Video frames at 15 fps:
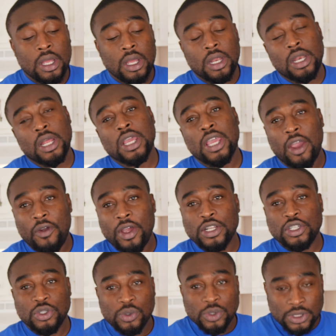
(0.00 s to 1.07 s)
the carrot
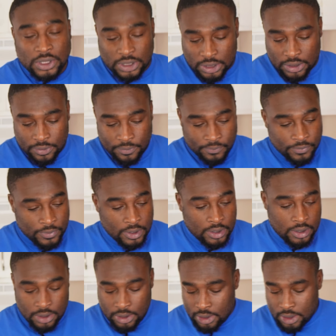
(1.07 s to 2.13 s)
juice.
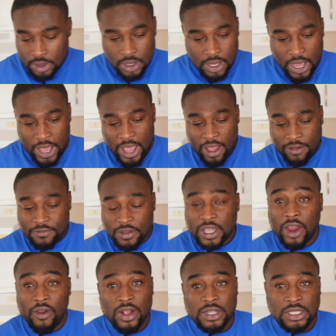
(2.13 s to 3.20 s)
I have the
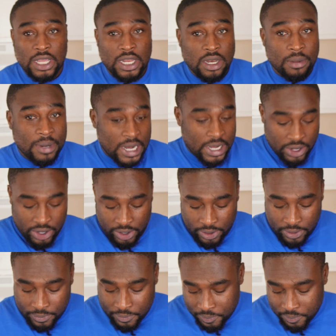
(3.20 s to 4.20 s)
carrot in the blender.